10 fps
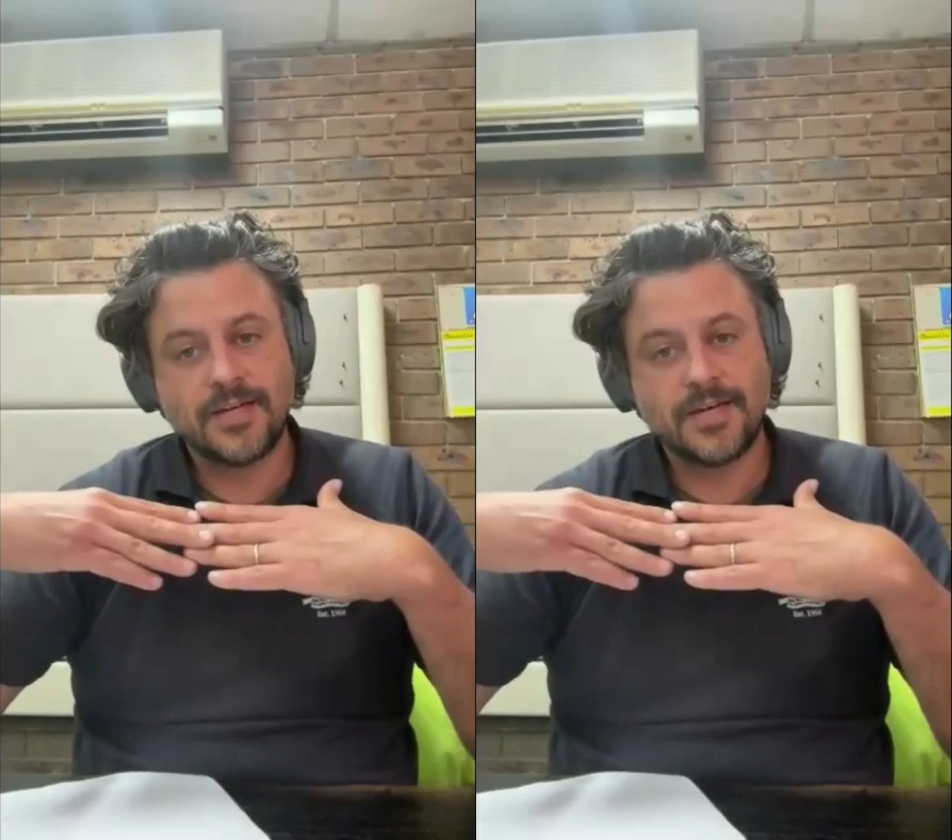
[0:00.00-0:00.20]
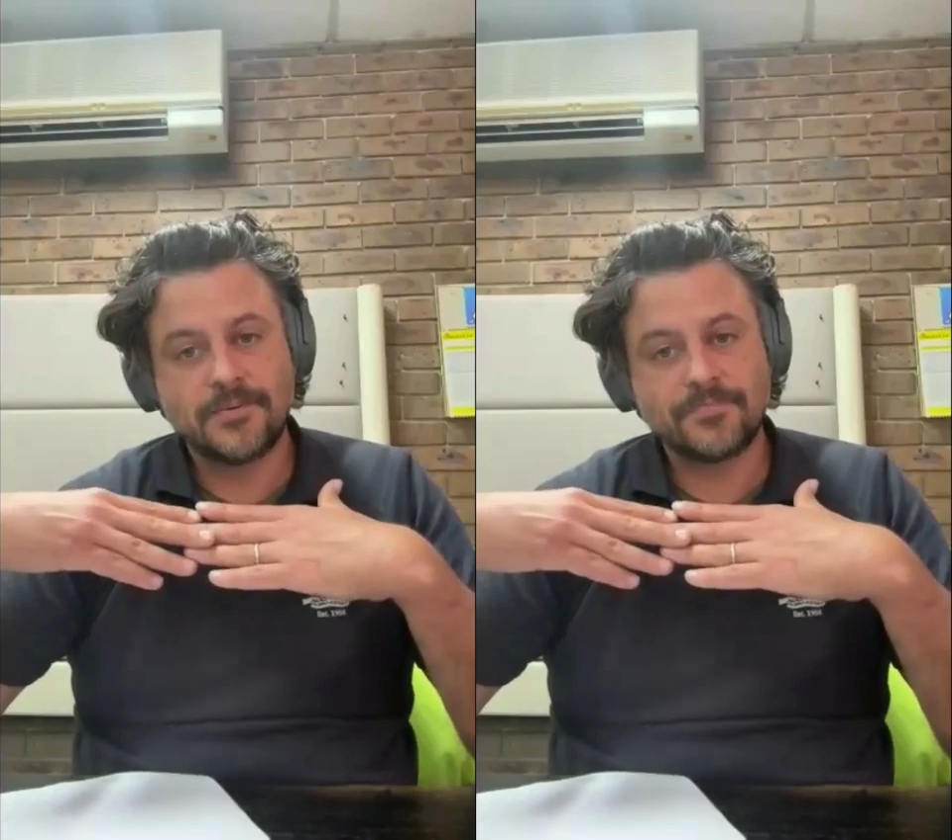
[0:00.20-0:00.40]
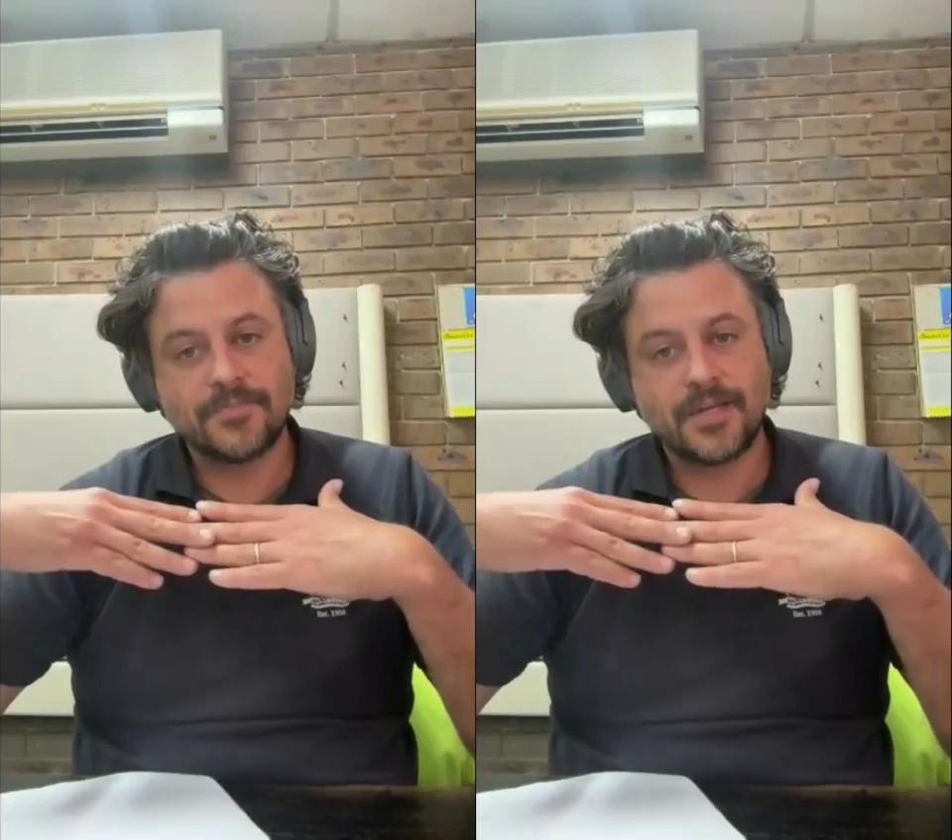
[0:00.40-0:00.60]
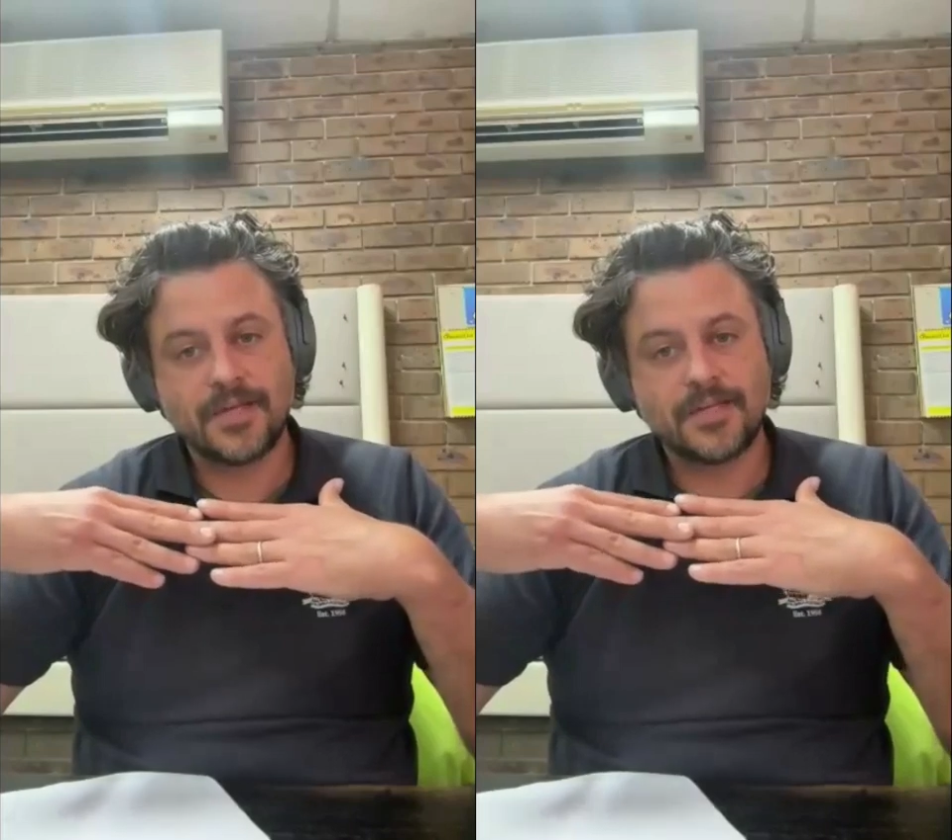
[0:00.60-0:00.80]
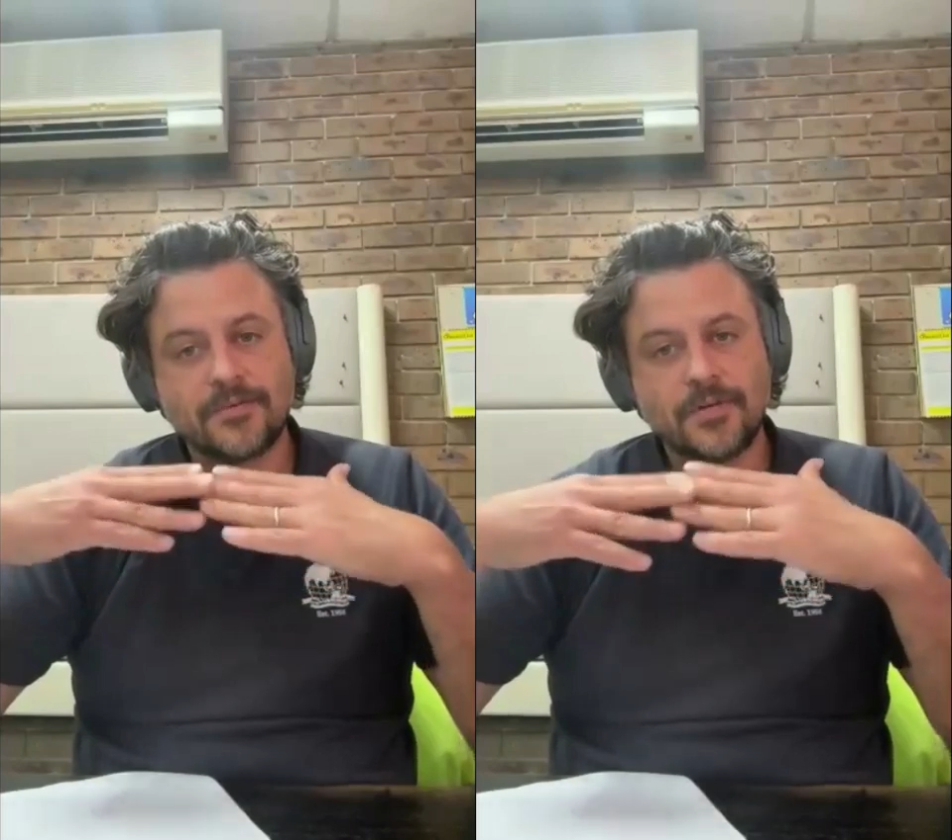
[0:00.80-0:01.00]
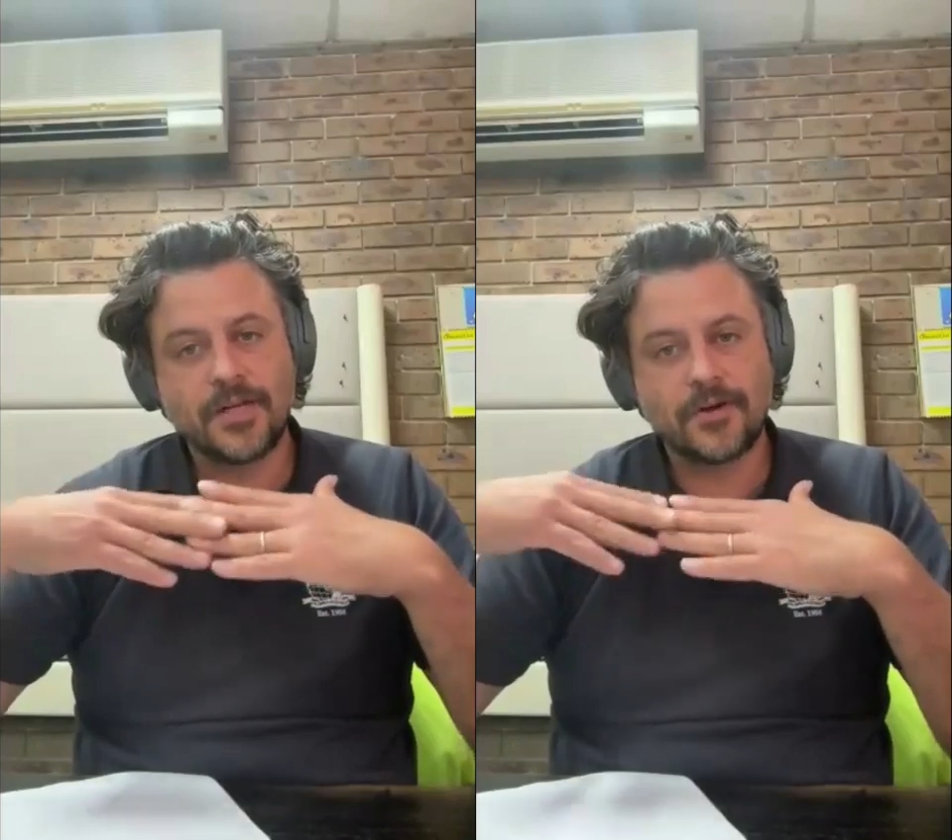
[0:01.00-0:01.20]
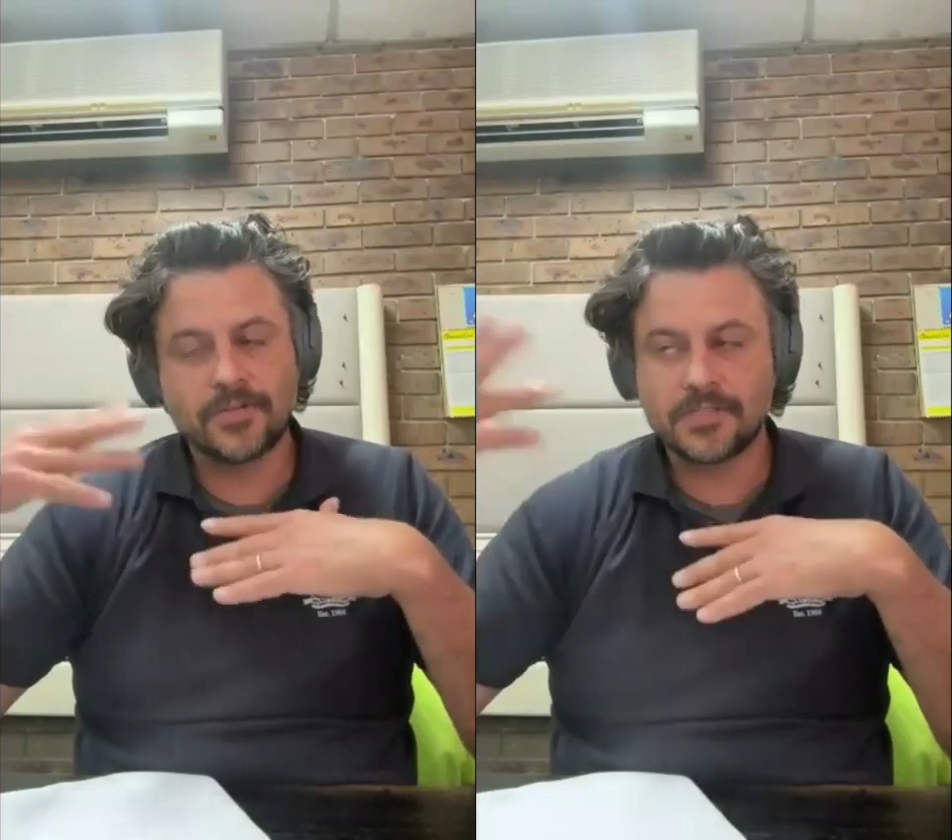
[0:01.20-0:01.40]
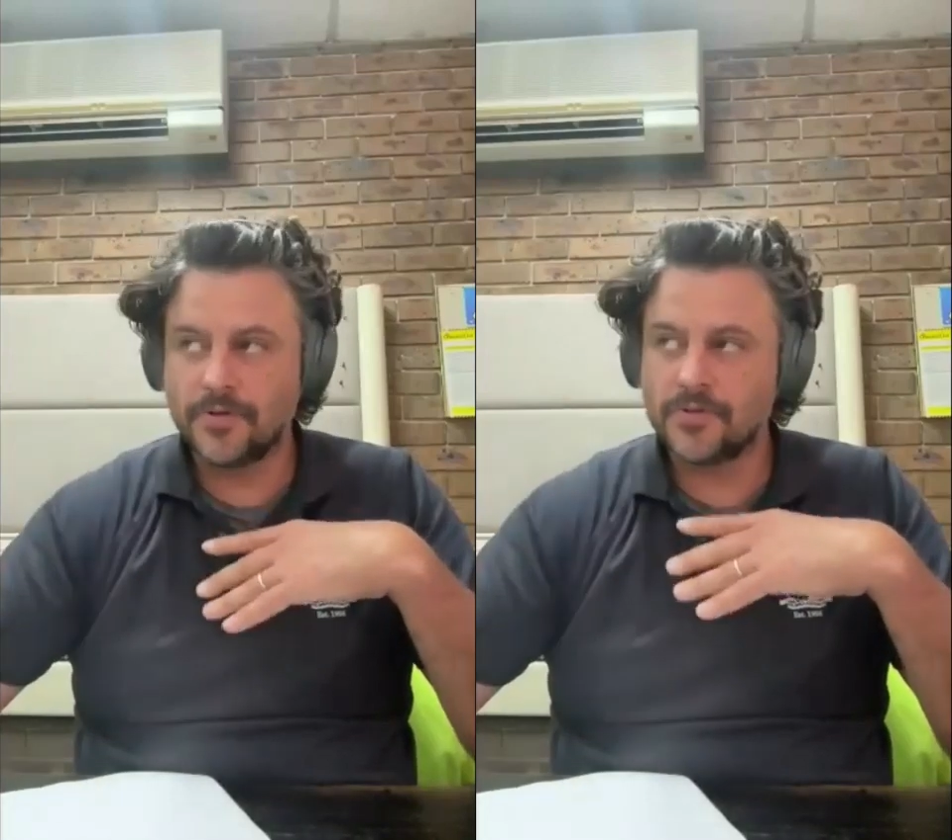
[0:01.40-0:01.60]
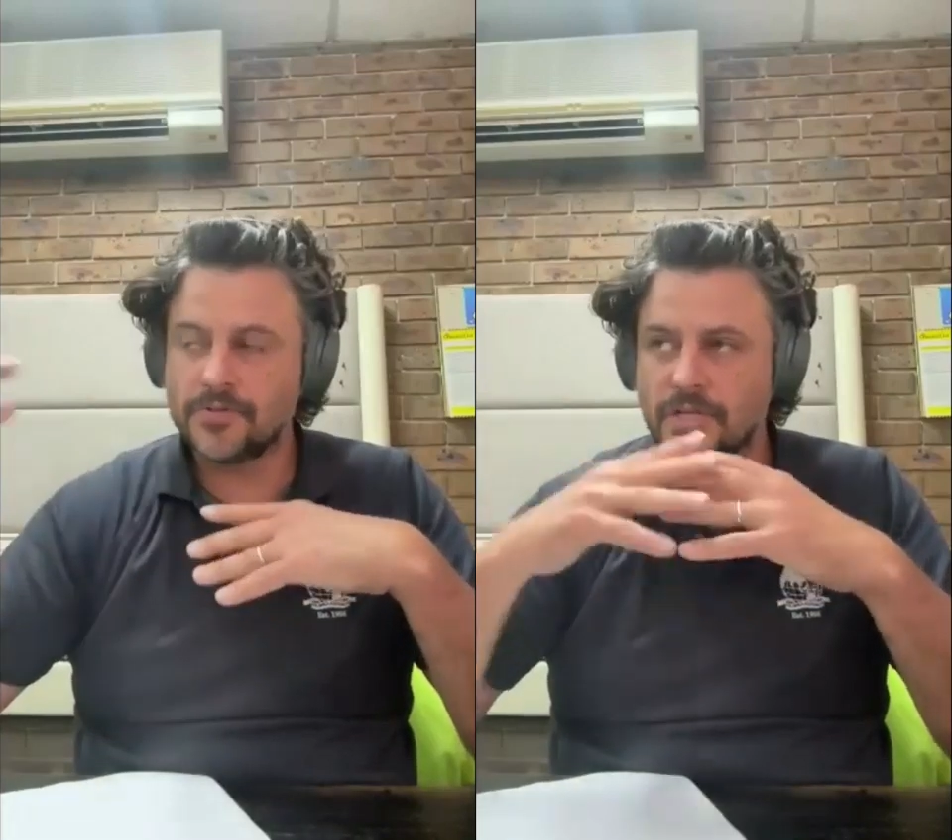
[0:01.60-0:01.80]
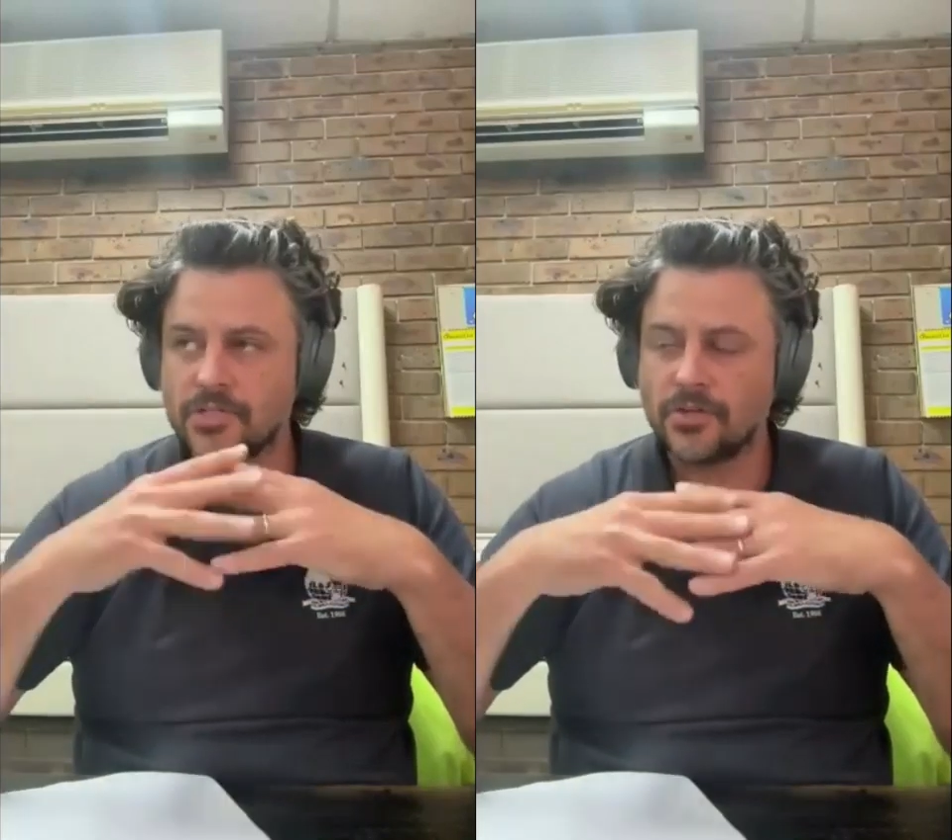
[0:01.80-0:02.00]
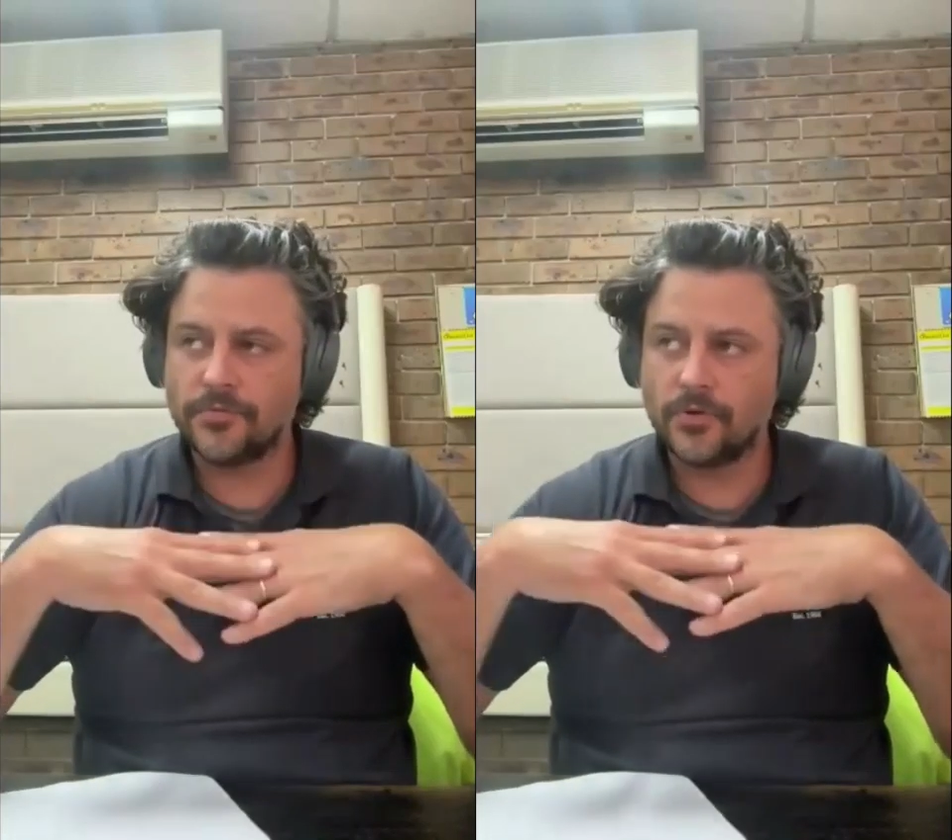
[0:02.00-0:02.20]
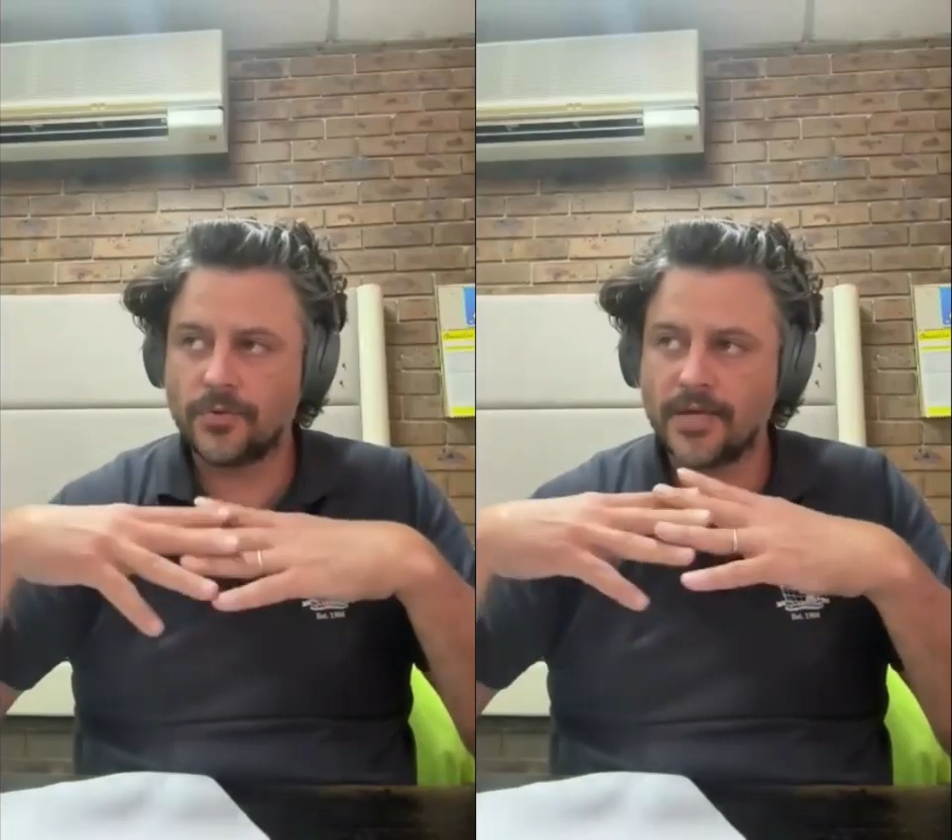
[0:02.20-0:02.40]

And given our experience on our shop floor,